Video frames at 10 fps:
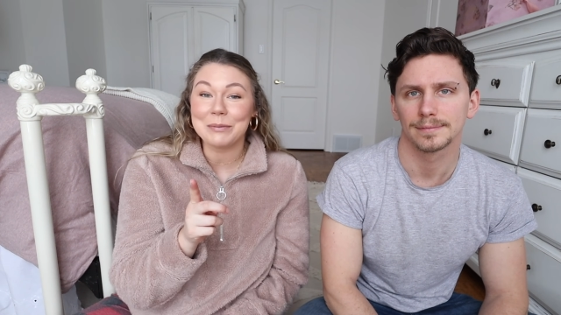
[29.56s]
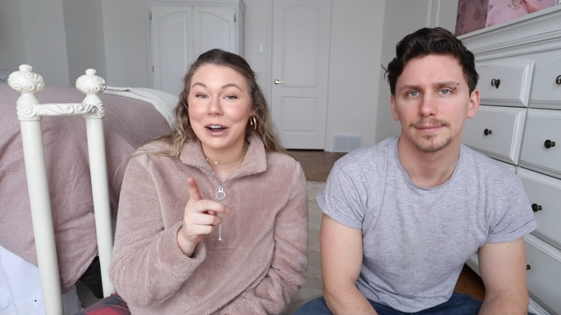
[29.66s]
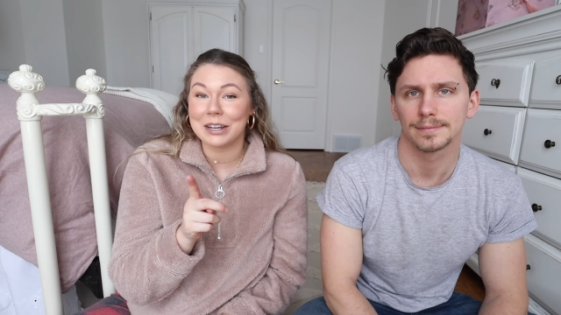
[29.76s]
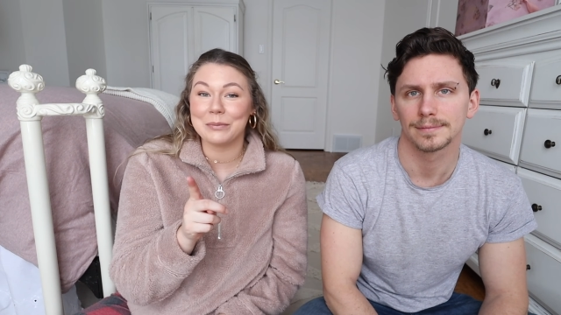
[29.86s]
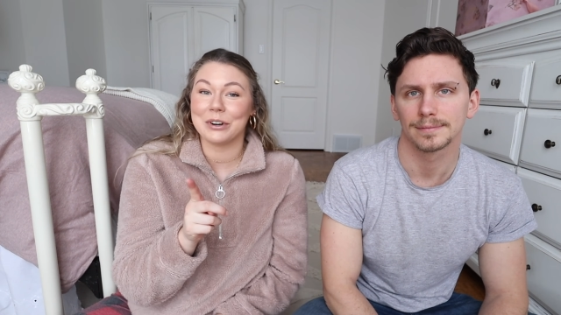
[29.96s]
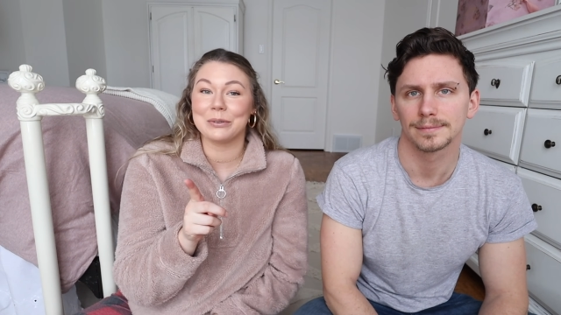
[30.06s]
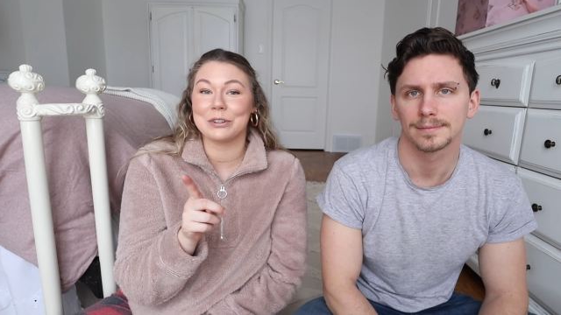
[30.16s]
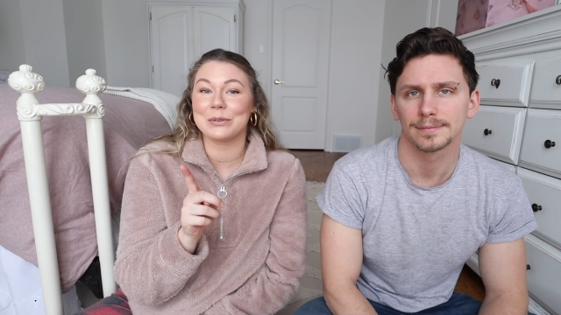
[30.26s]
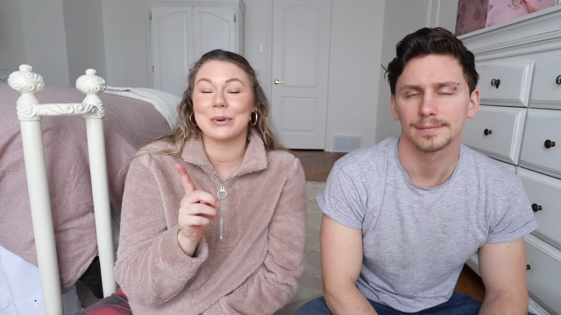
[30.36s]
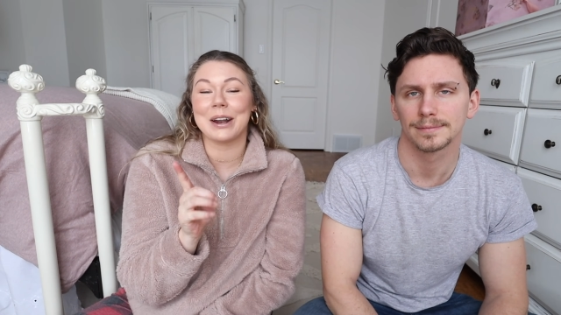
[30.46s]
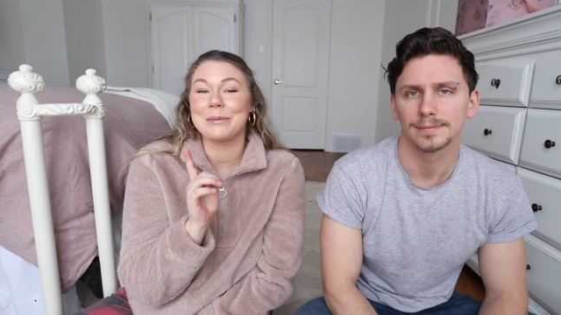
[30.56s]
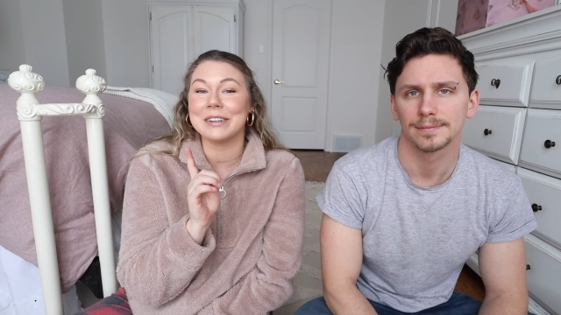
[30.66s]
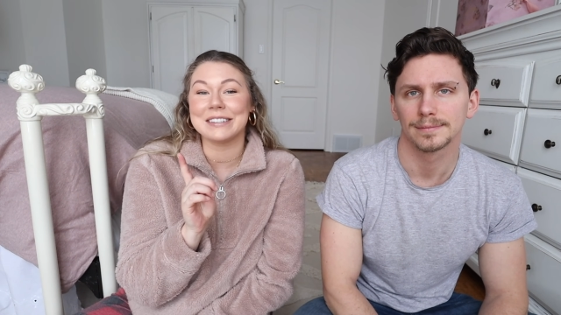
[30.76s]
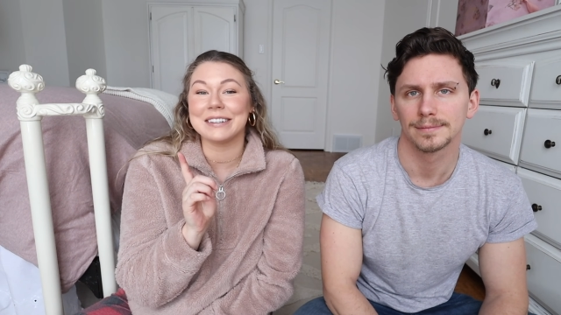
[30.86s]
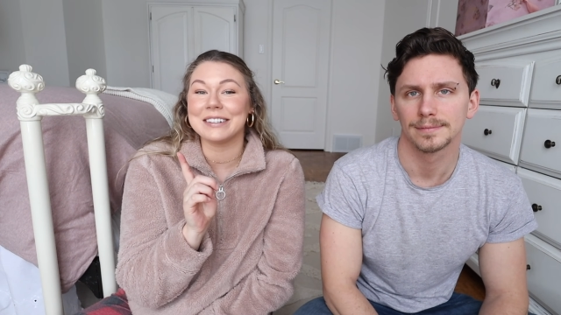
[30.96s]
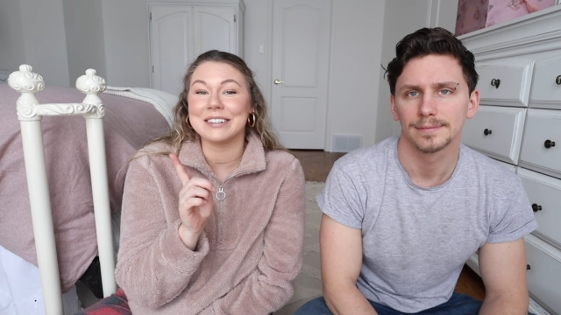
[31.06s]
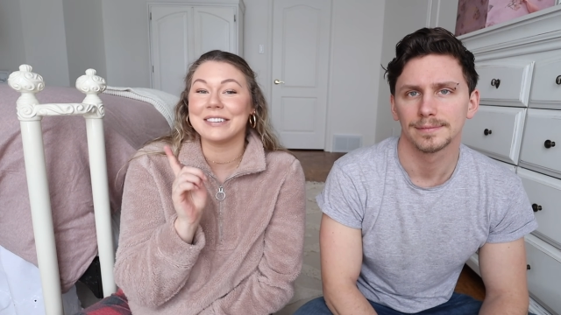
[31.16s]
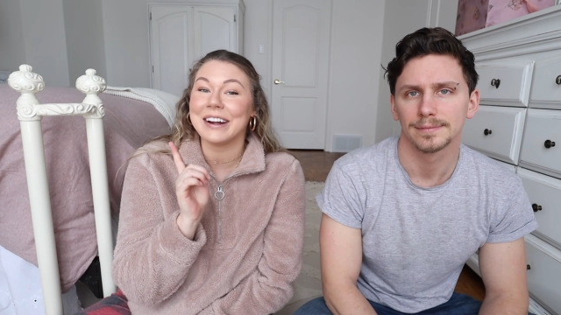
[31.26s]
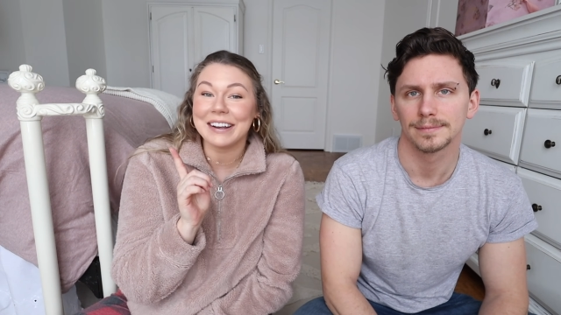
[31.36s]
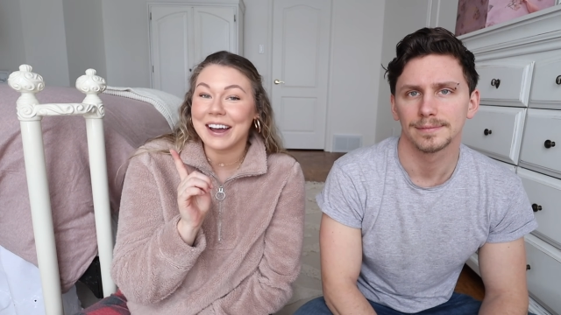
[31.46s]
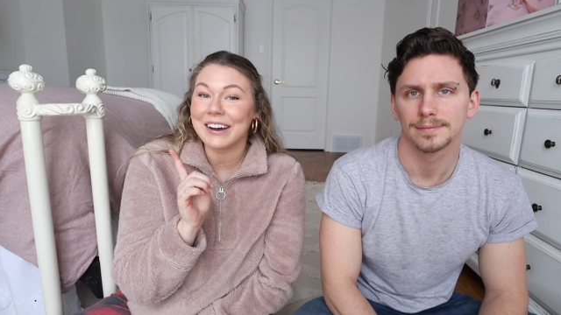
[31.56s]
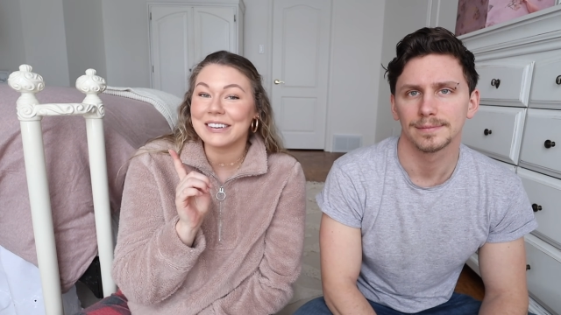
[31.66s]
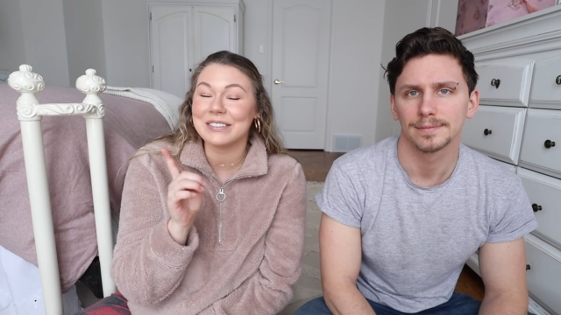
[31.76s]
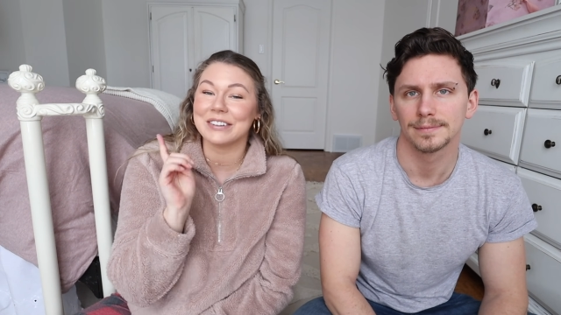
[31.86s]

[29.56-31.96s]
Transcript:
Speaker 1: a Mockingbird, which is what I'm listening to right now.